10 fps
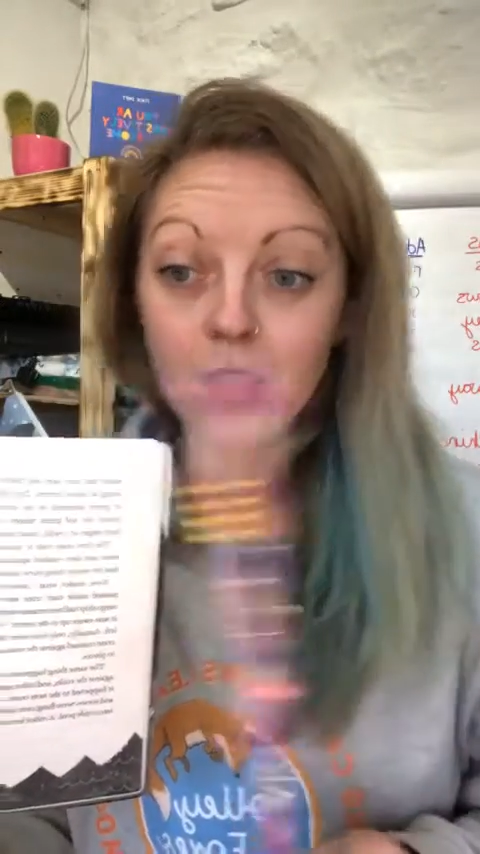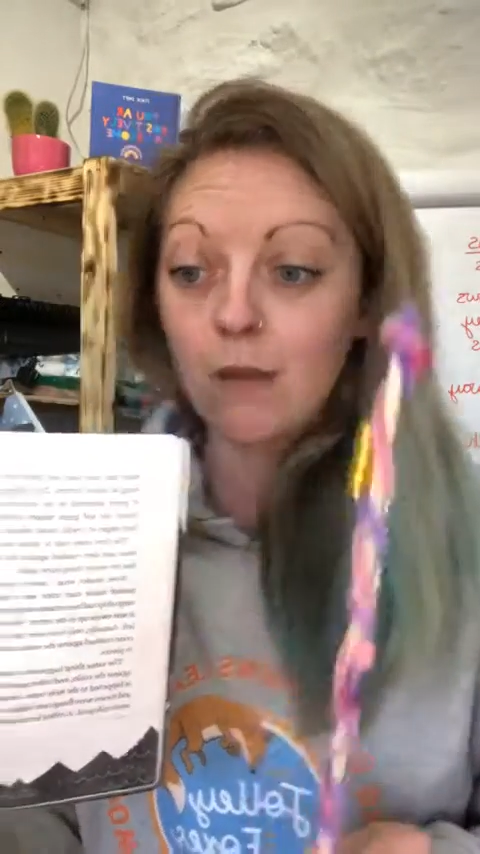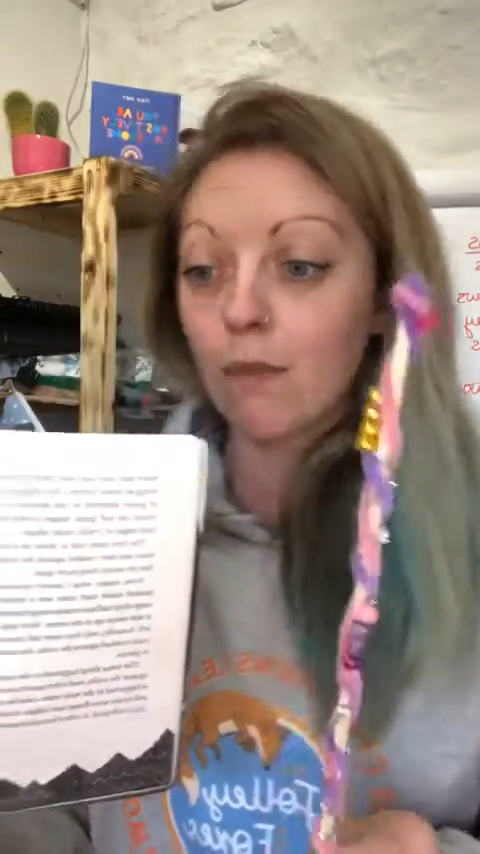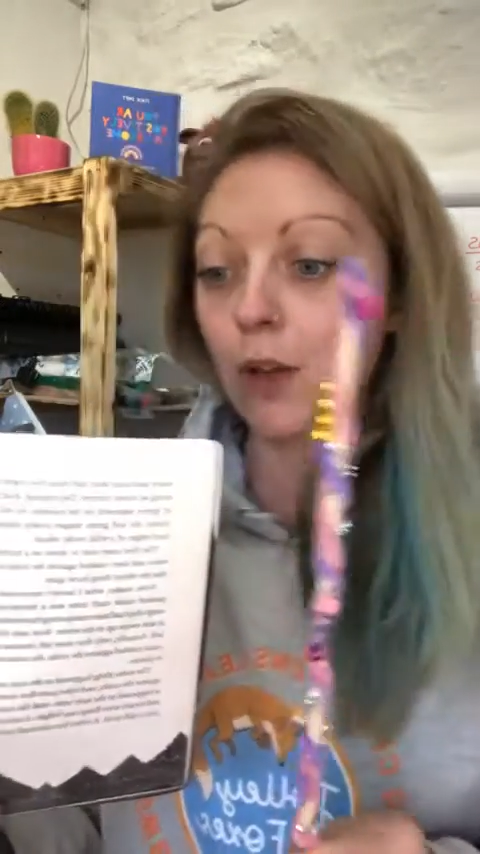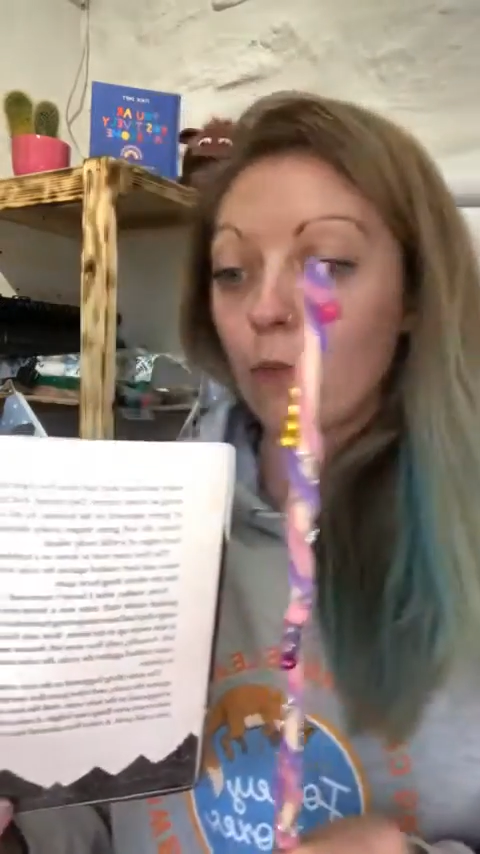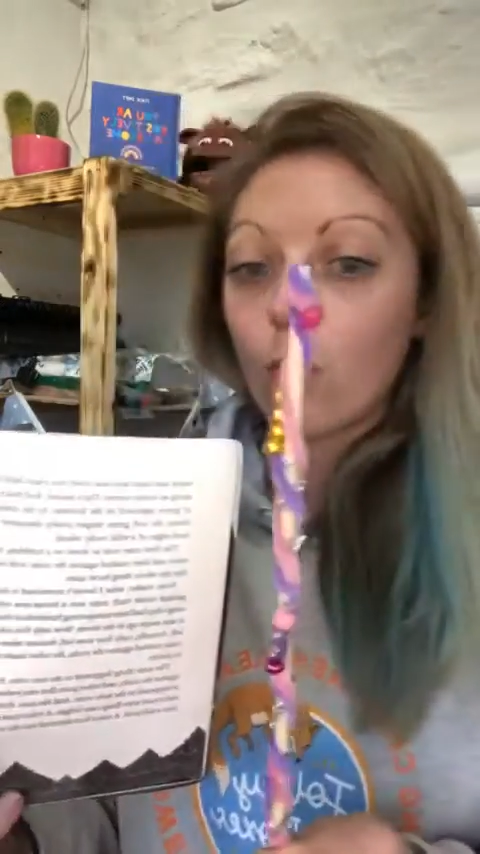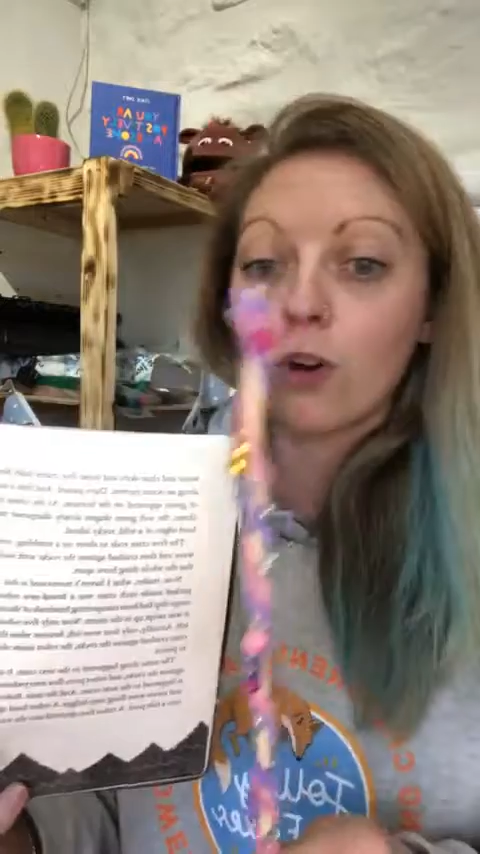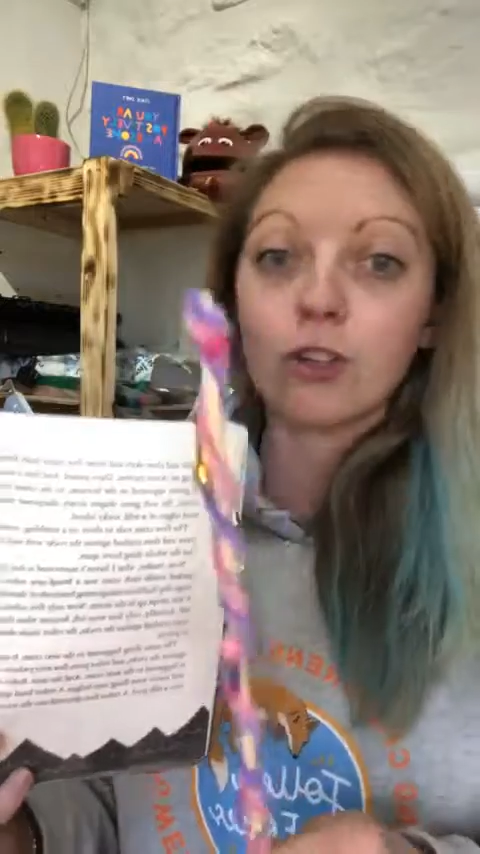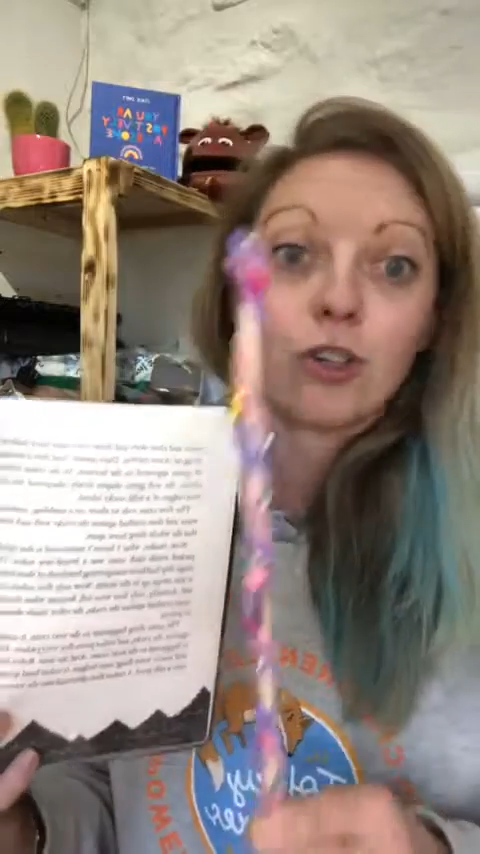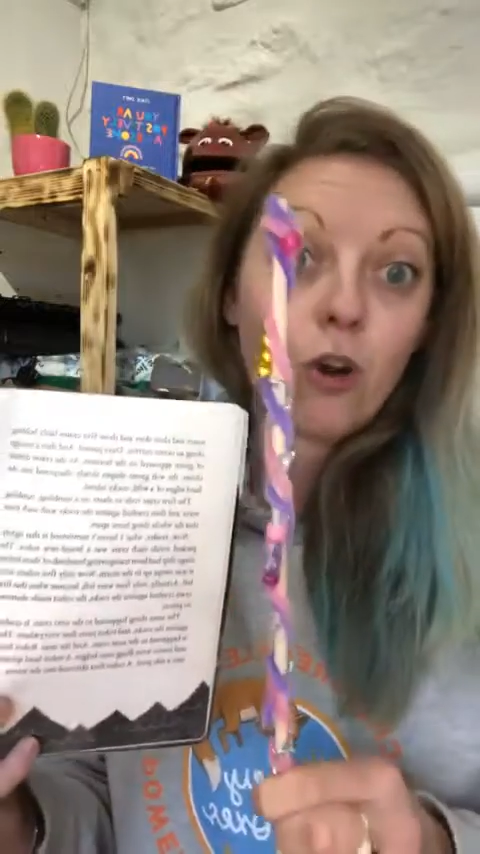They might
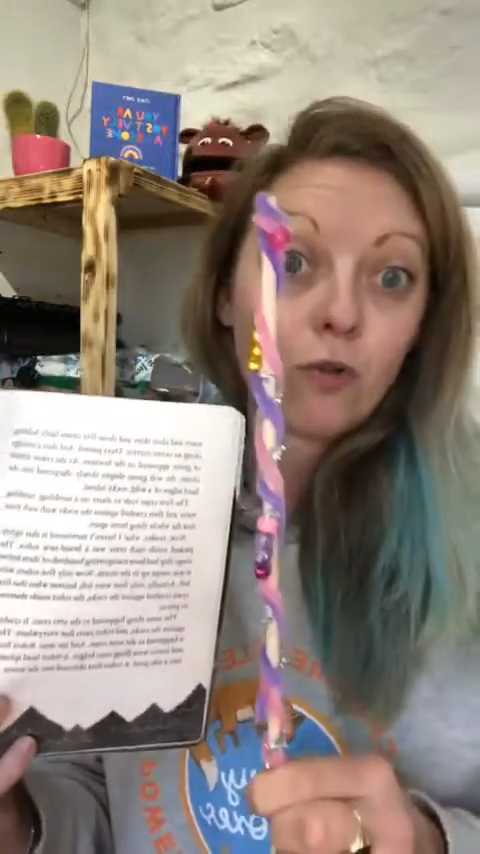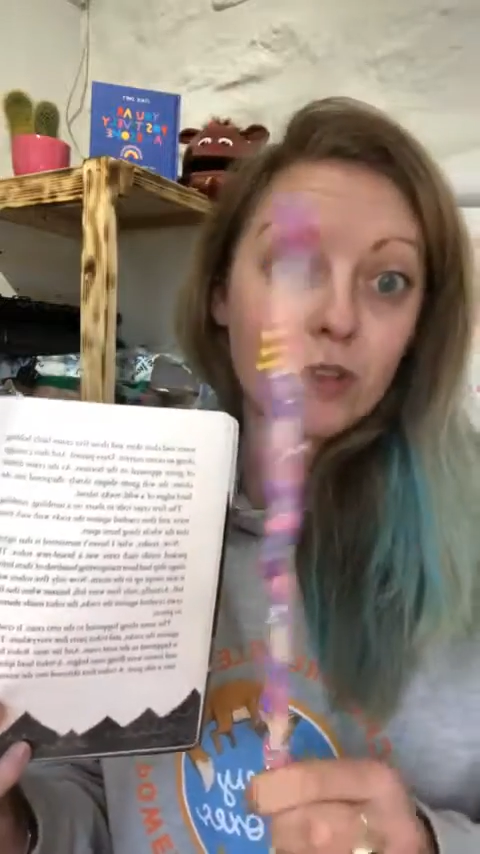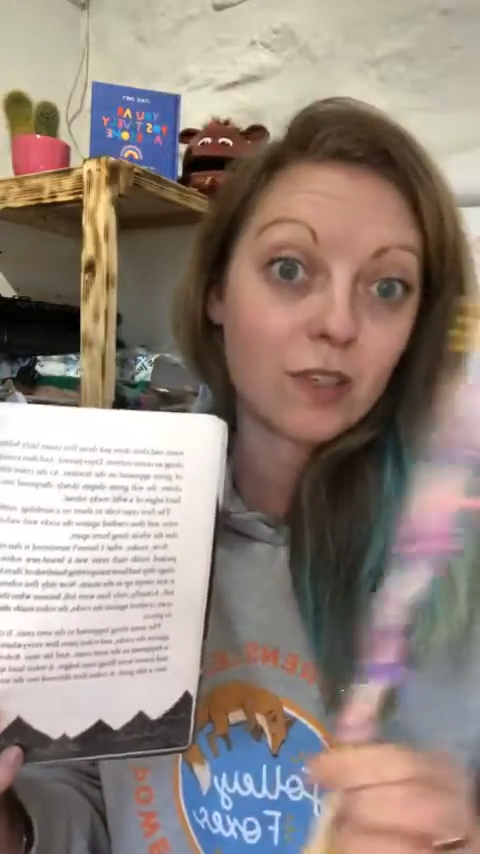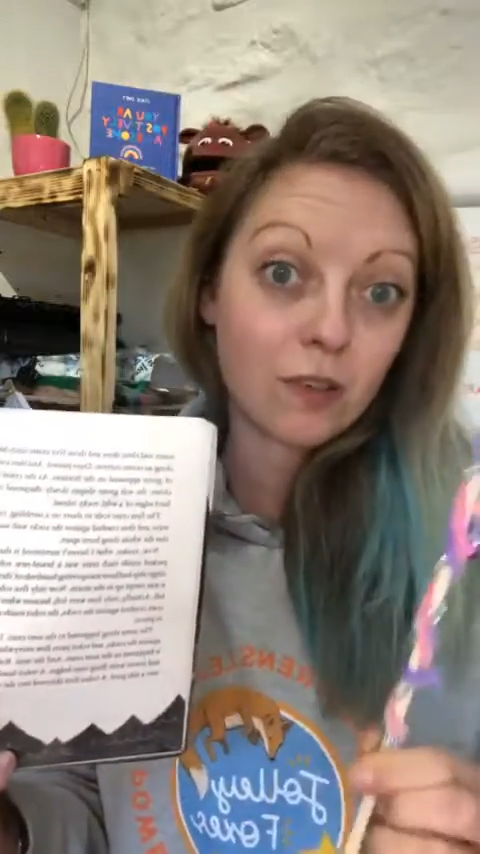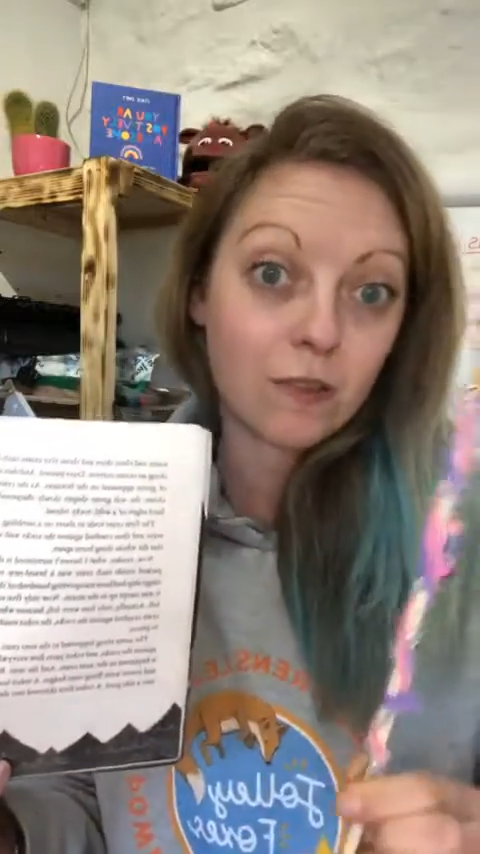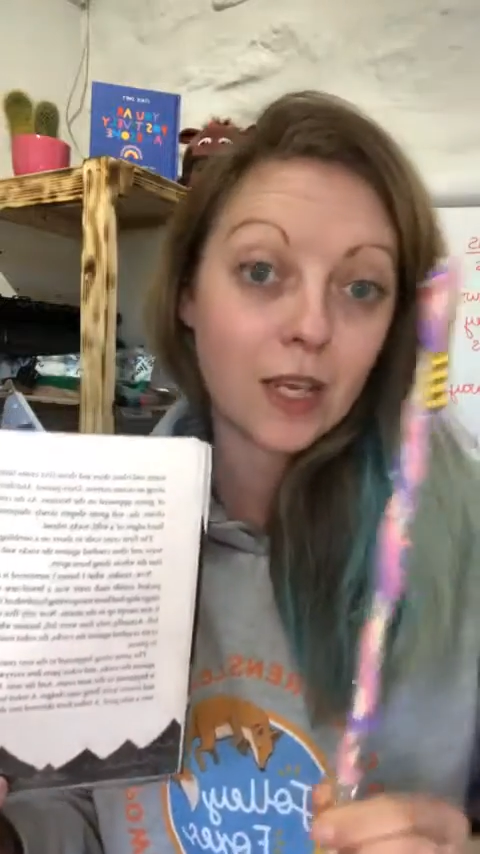want gold and silver.